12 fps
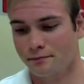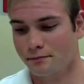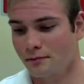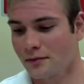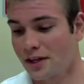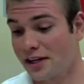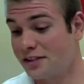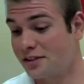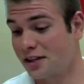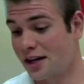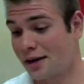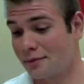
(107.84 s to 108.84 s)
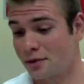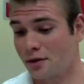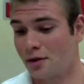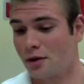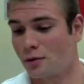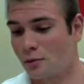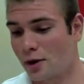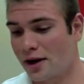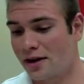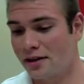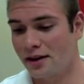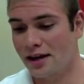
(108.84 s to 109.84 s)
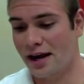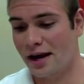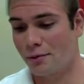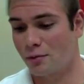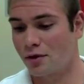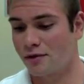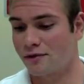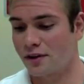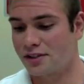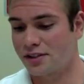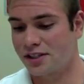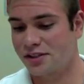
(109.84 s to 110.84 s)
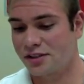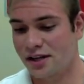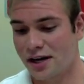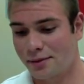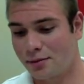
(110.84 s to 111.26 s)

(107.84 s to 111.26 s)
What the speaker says: he stopped. Right in the gap where the fence had snapped,